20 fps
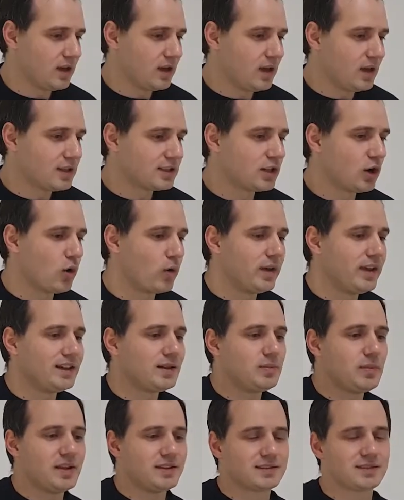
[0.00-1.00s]
So
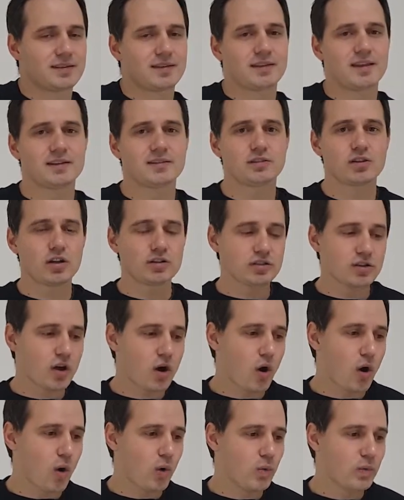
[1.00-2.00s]
it means that not
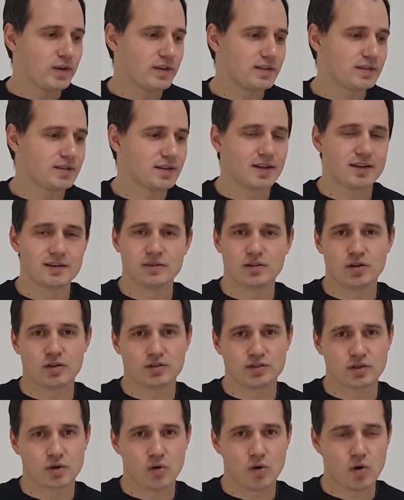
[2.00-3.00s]
always and
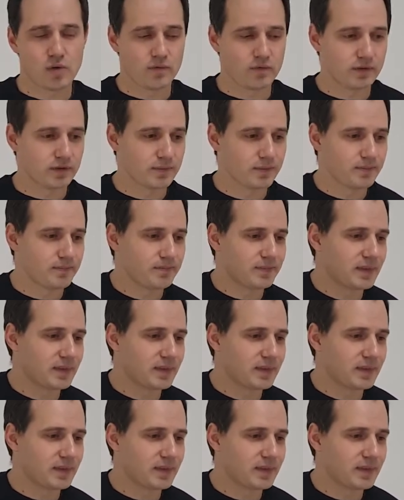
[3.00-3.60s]
not so often.